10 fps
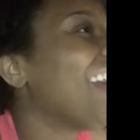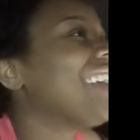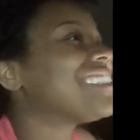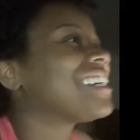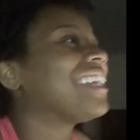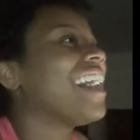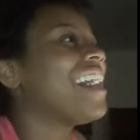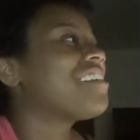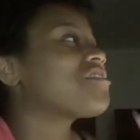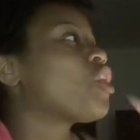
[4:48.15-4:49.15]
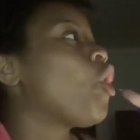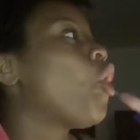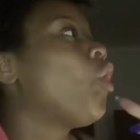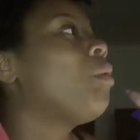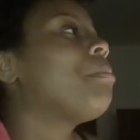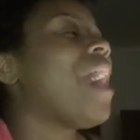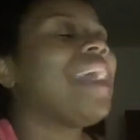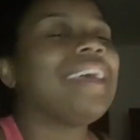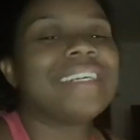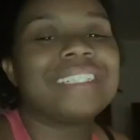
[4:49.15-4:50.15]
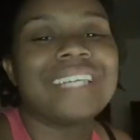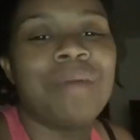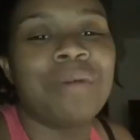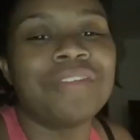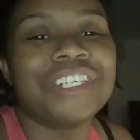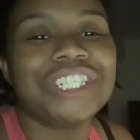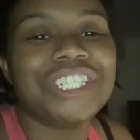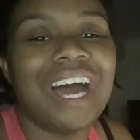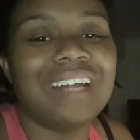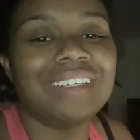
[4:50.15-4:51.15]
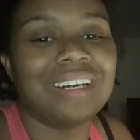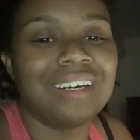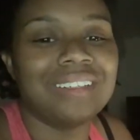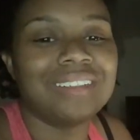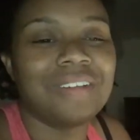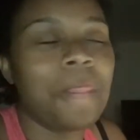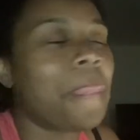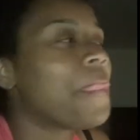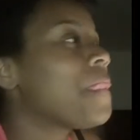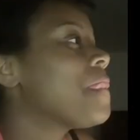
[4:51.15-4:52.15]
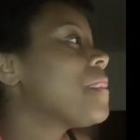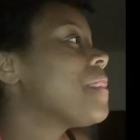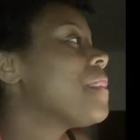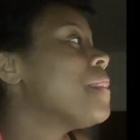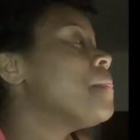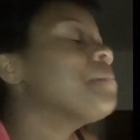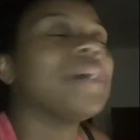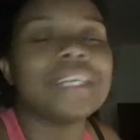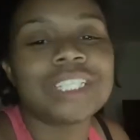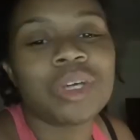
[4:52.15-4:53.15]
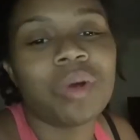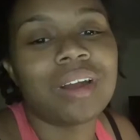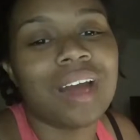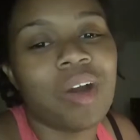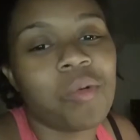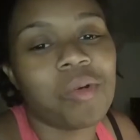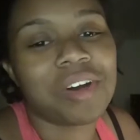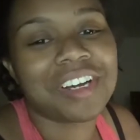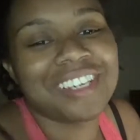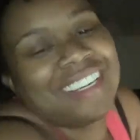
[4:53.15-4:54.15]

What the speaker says: It's going to have the whole body in shape of a shotgun, but it squirt out water.